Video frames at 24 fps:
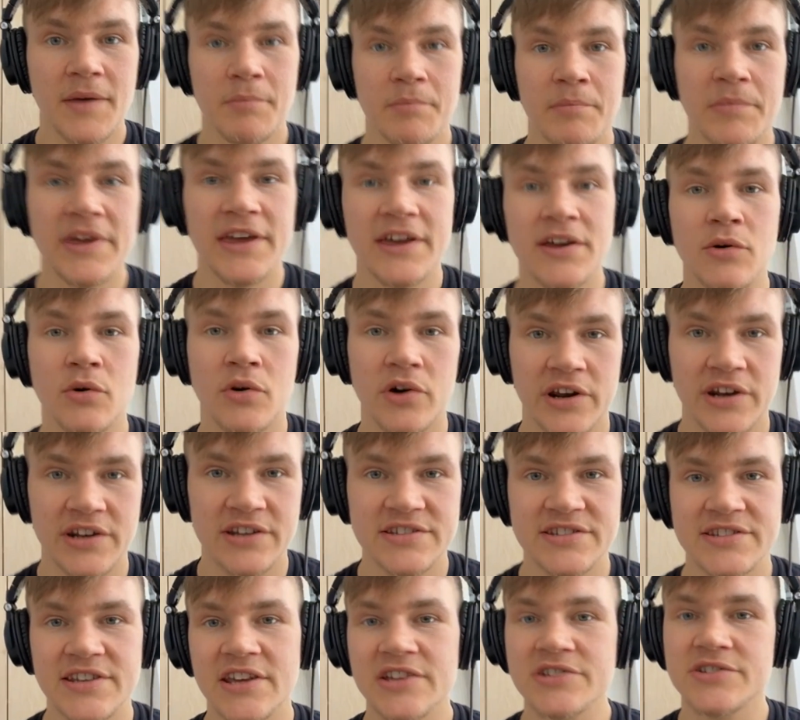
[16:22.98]
big
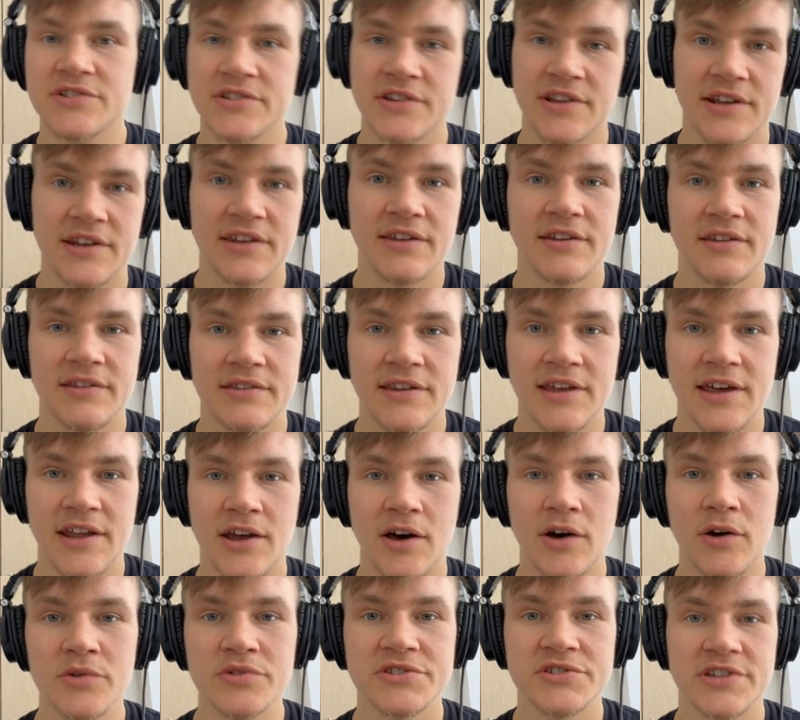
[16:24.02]
organization that
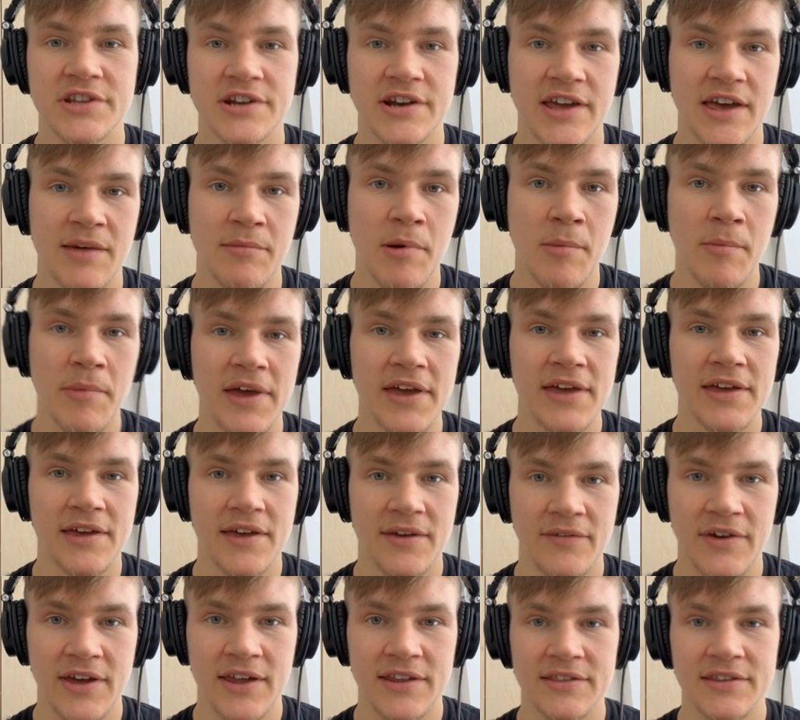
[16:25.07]
hosted an MMA
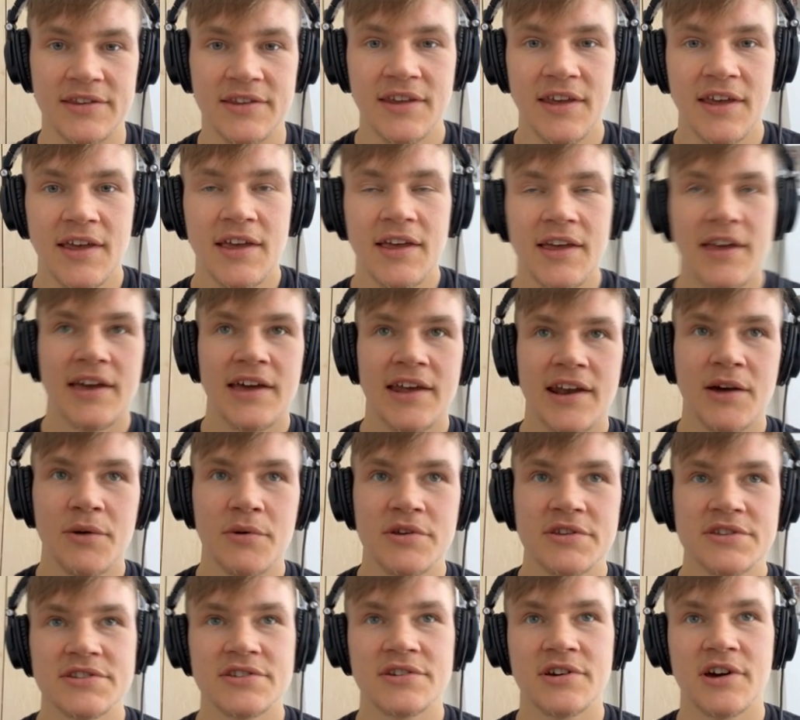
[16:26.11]
event, and I
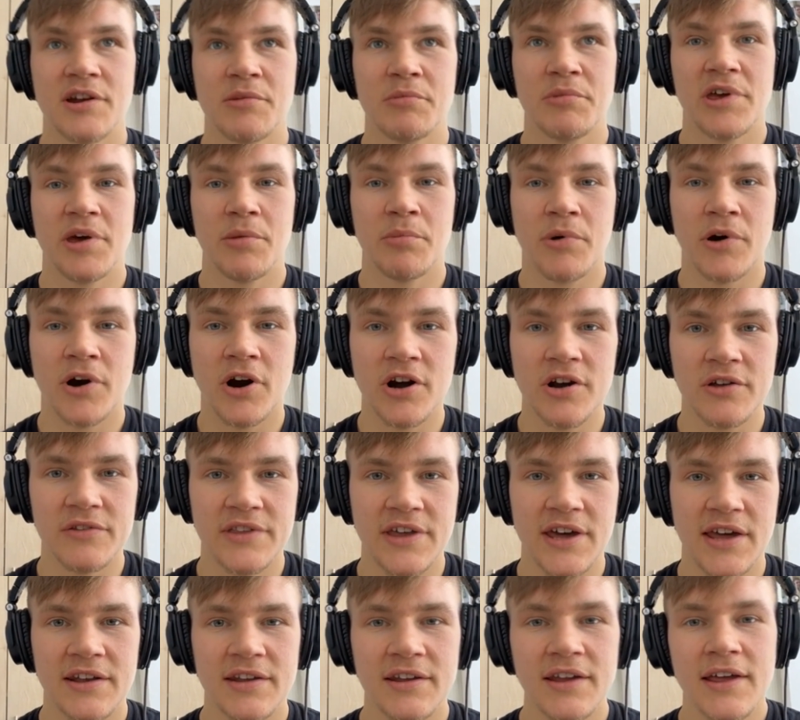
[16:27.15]
was going to be a part of
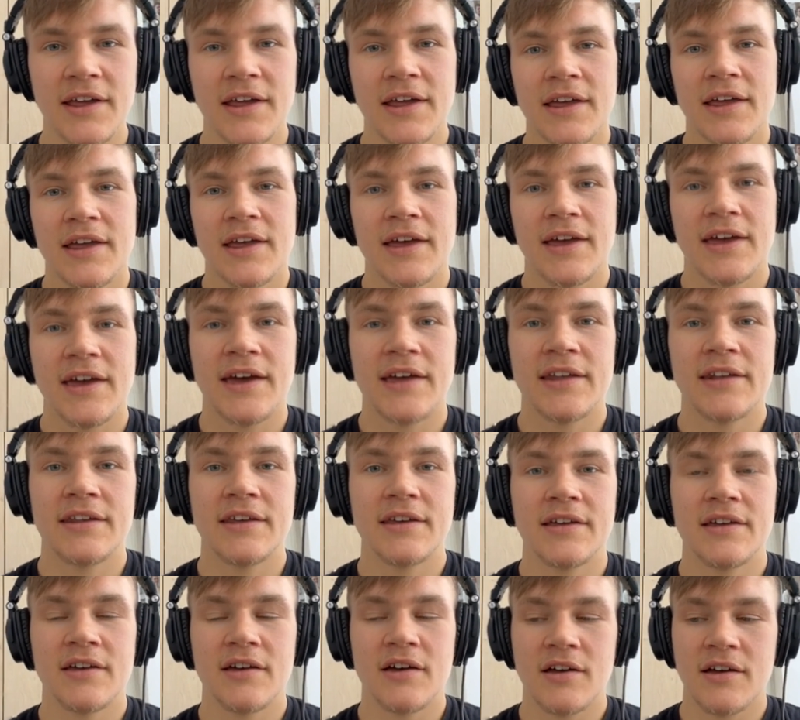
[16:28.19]
that. And
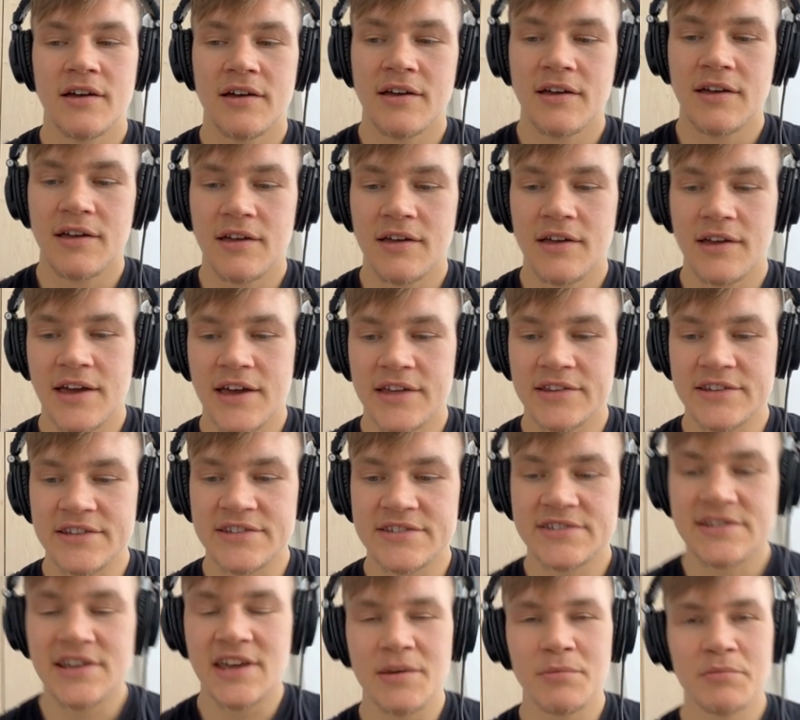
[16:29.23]
at the
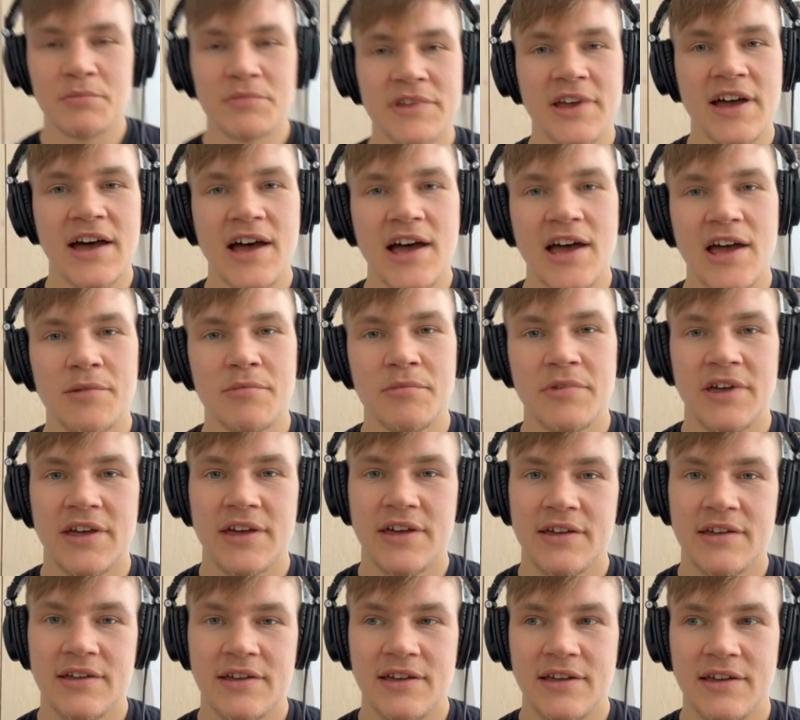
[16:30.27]
same time,
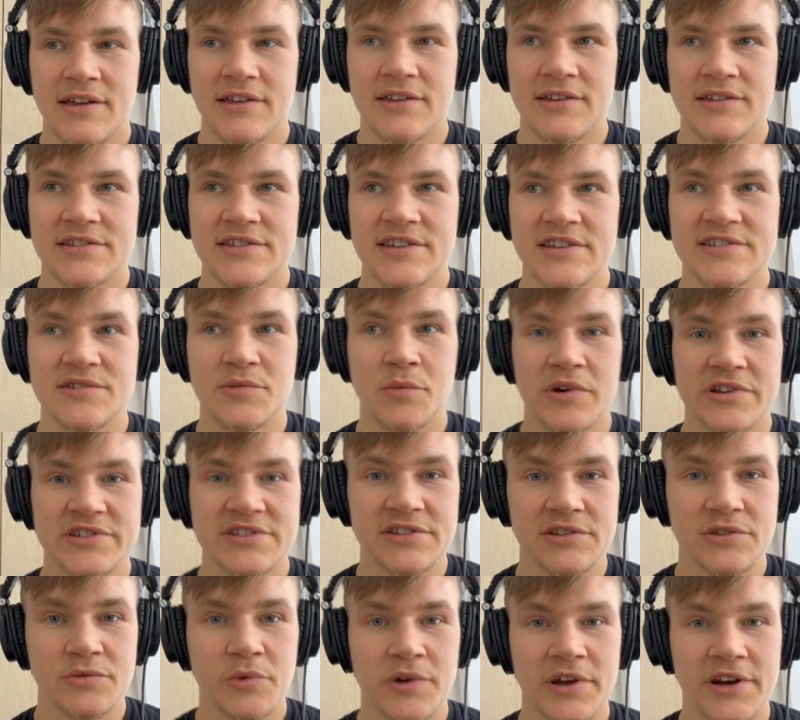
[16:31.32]
since it was
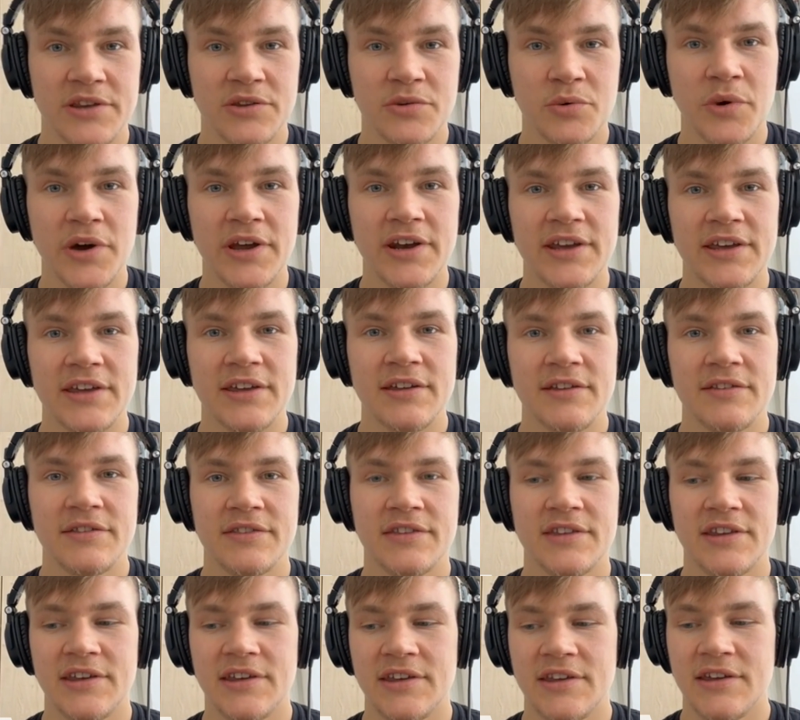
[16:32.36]
in 2020,
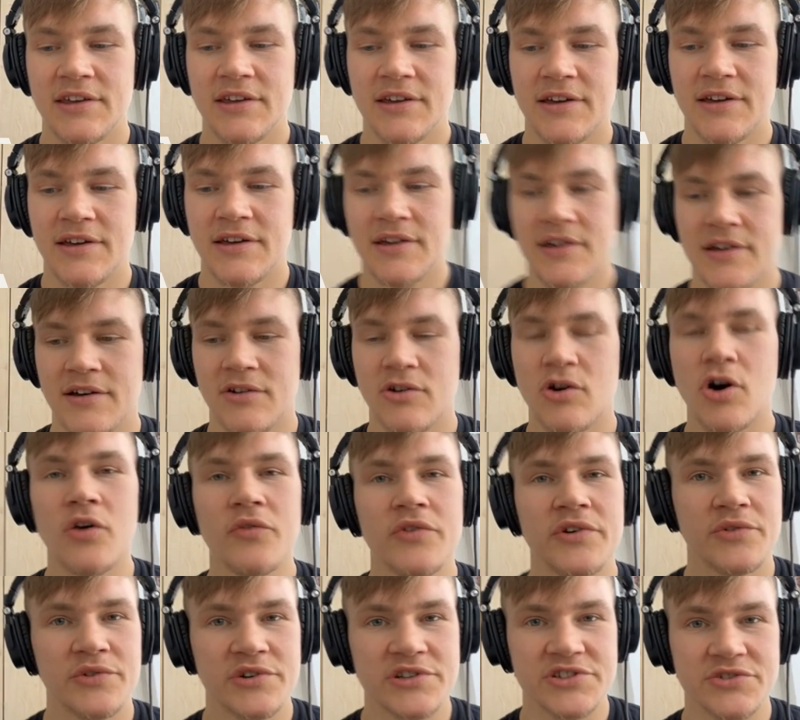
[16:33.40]
the
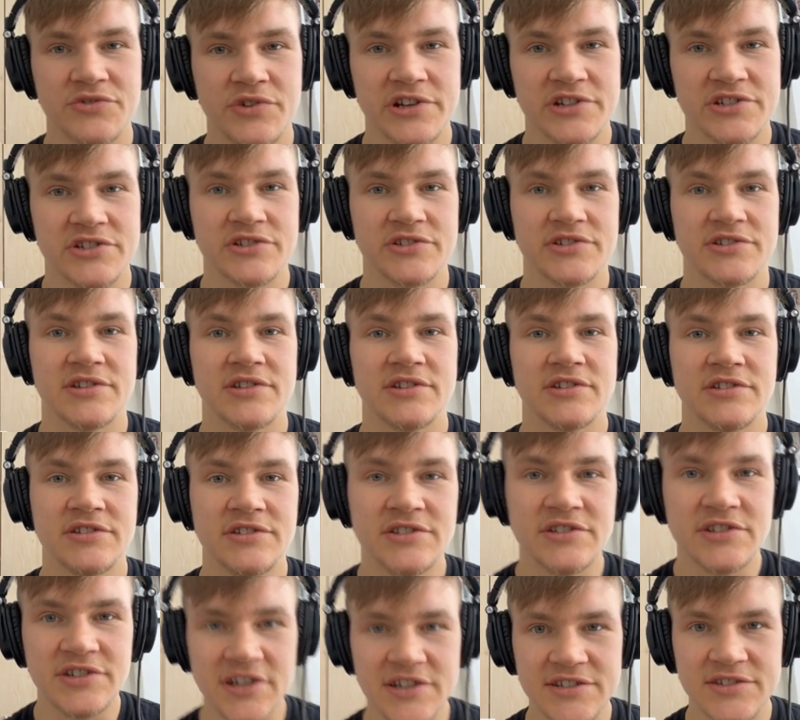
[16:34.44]
COVID restrictions
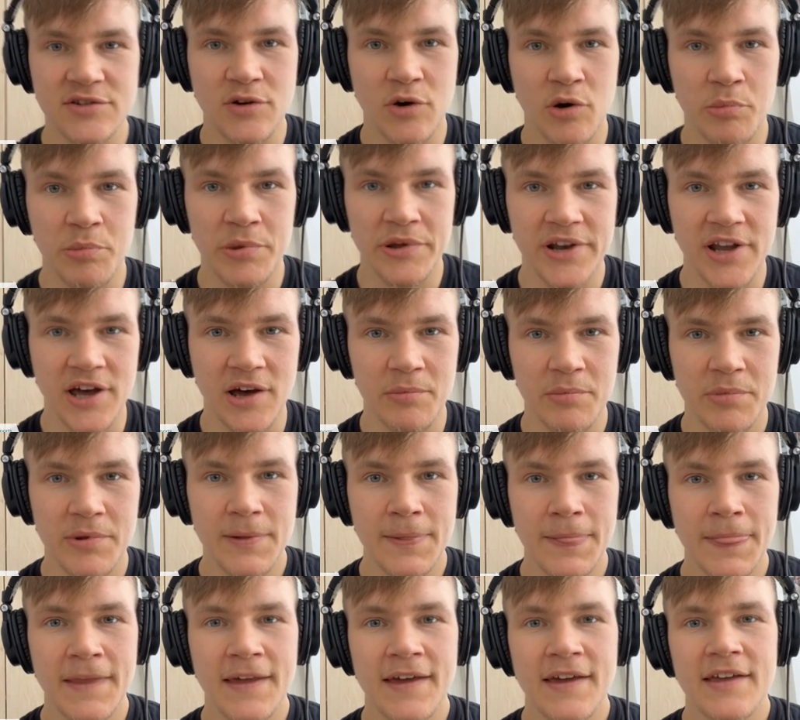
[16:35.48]
just opened up.
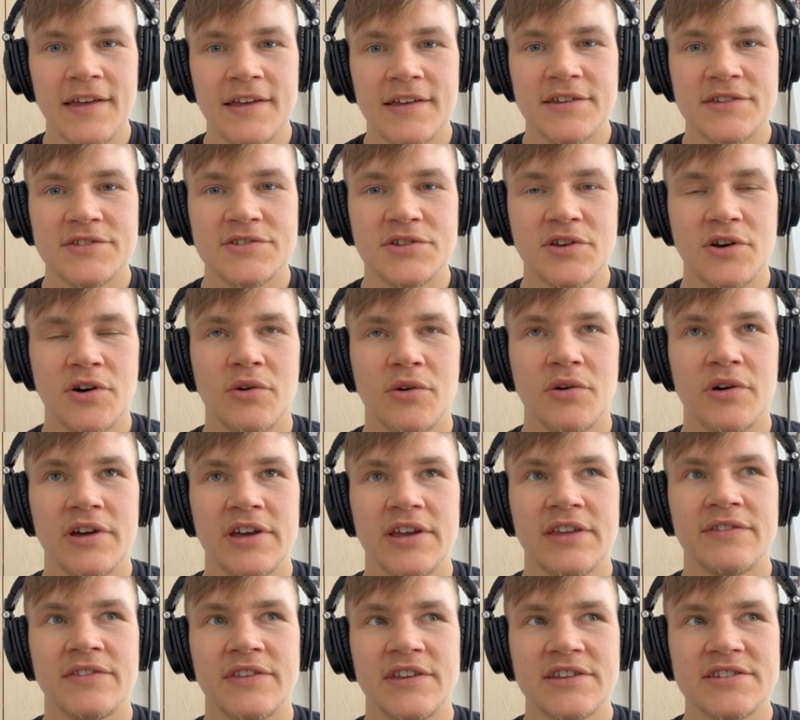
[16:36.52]
So
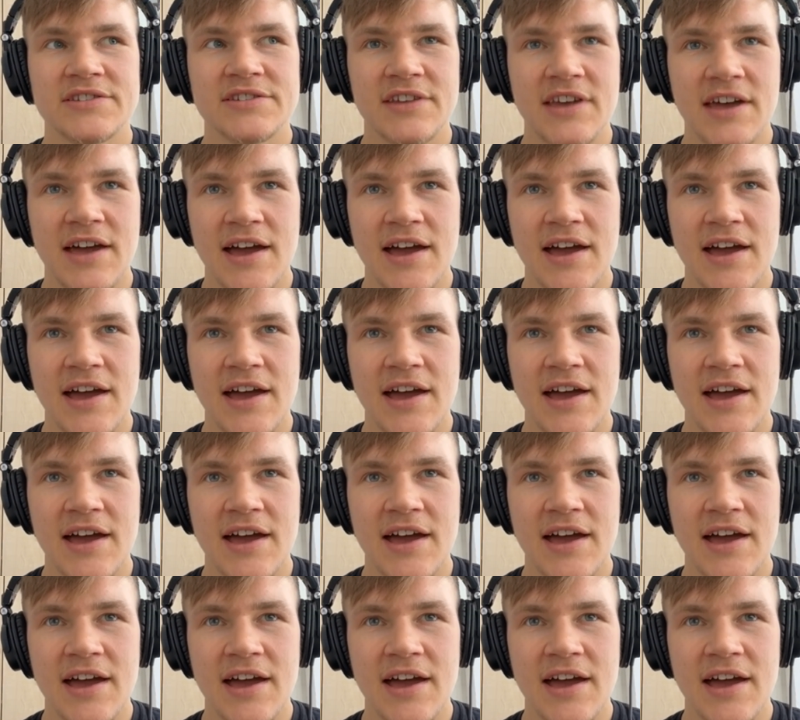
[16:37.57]
in this